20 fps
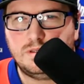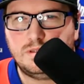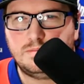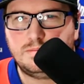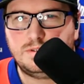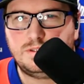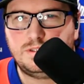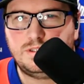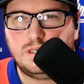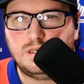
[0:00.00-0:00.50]

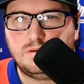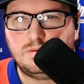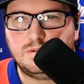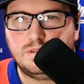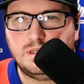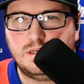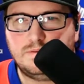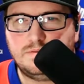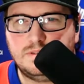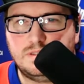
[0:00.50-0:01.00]
Michelle would
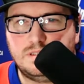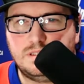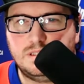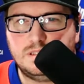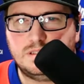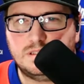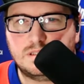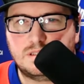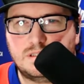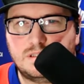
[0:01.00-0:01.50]
love to see
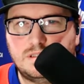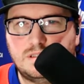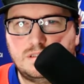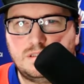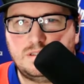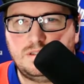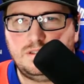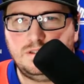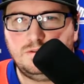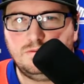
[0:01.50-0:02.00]
some
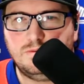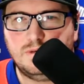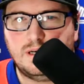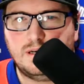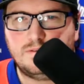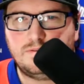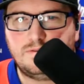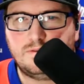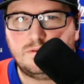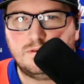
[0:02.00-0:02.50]
Q
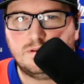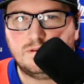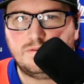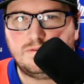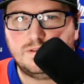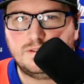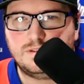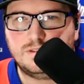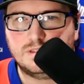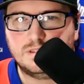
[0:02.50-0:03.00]
ref or
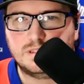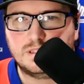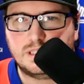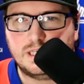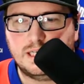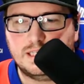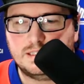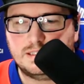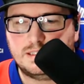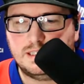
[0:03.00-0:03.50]
official as a
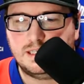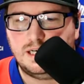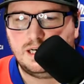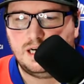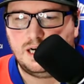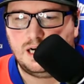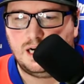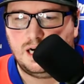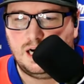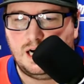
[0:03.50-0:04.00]
guest.
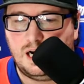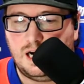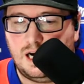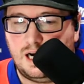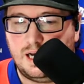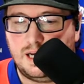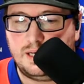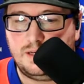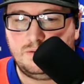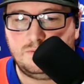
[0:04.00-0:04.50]

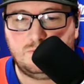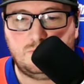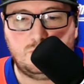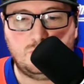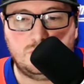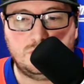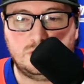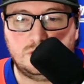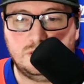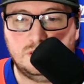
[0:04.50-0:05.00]
I
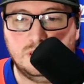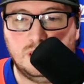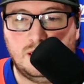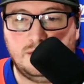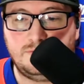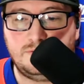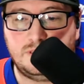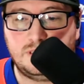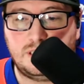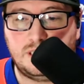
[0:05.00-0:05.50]
would
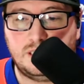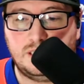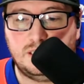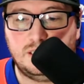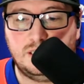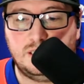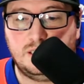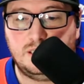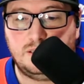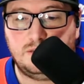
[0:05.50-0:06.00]
love to get
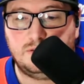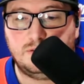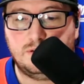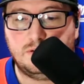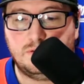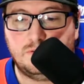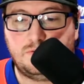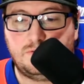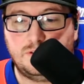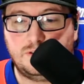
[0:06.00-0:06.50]
a
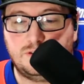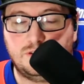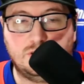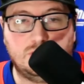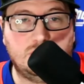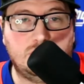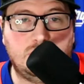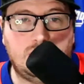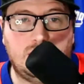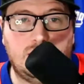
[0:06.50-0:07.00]

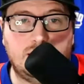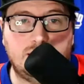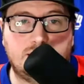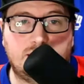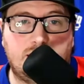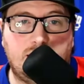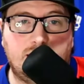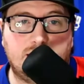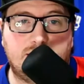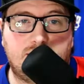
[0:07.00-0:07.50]
official as a
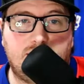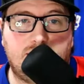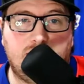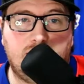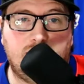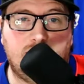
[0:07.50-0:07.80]
guest.